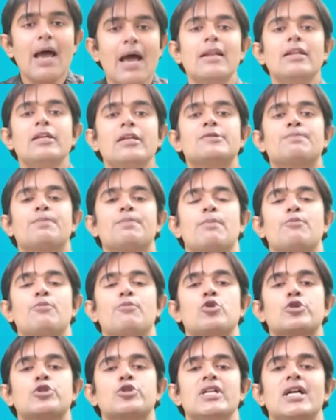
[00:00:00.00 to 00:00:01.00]
L is
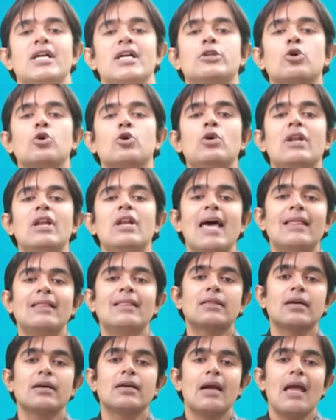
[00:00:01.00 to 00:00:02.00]
proportional to
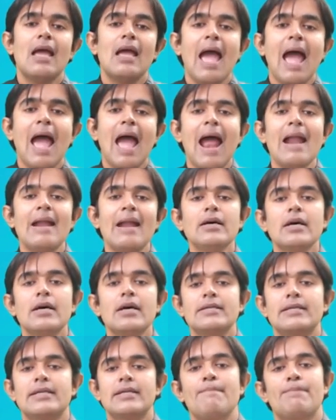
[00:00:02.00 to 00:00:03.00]
length and
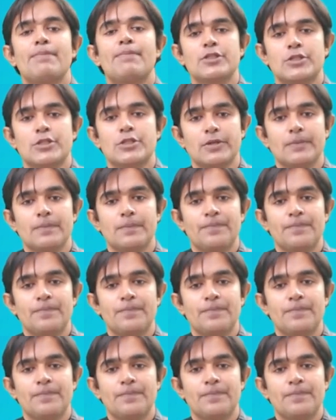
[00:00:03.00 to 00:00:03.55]
temperature.